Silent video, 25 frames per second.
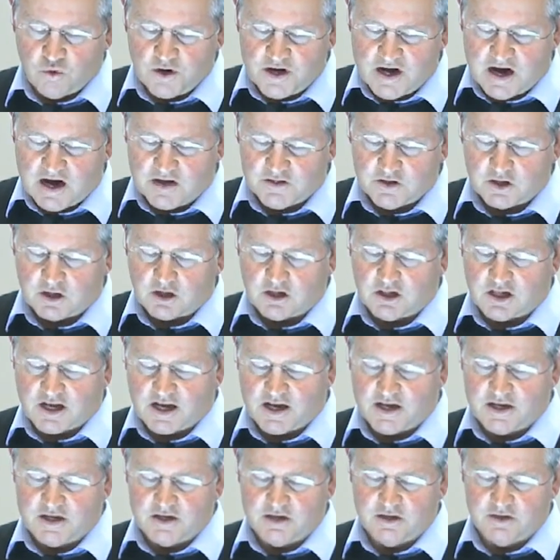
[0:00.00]
We are the
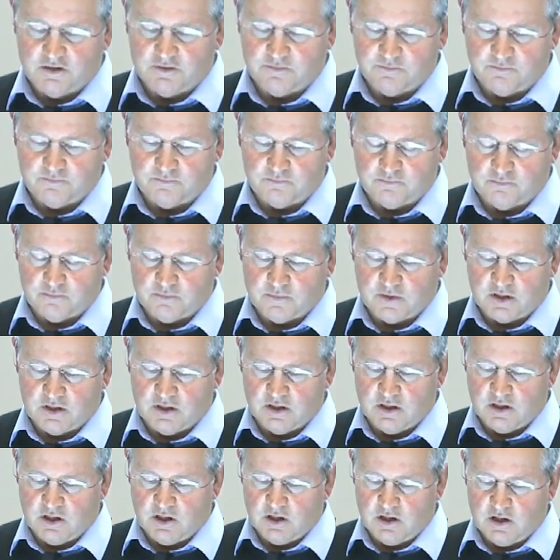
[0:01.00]
clay,
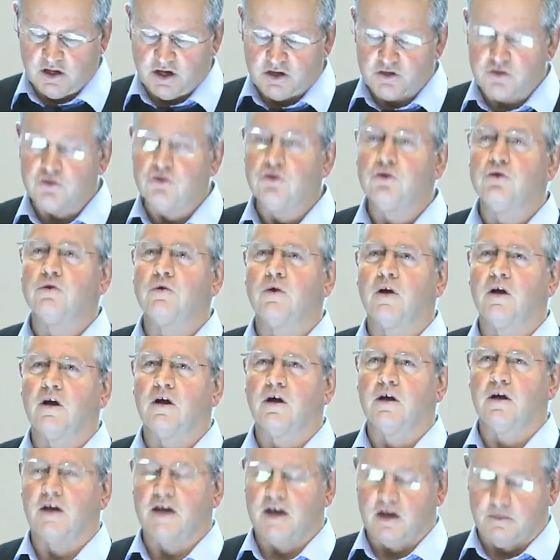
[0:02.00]
and
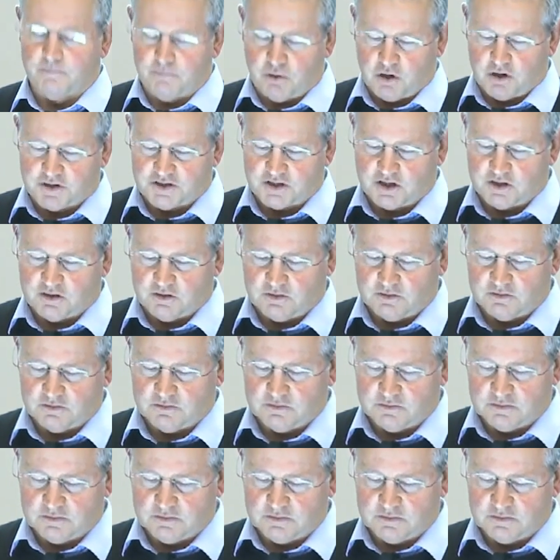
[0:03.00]
you our potter.